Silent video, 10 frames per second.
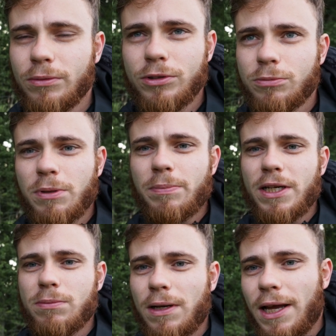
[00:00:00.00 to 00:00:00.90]
would just be
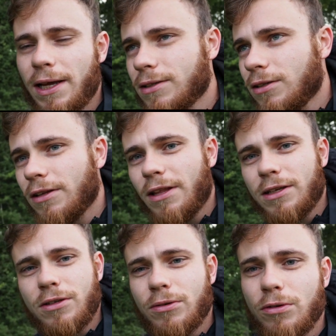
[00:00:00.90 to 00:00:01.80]
pitch black, so like,
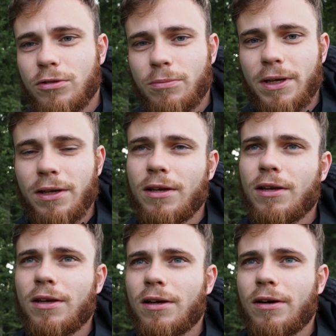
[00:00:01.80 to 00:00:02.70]
that's no good to me.
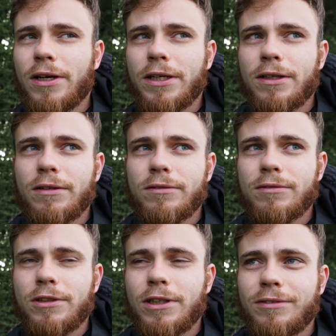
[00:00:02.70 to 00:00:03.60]
I, you know,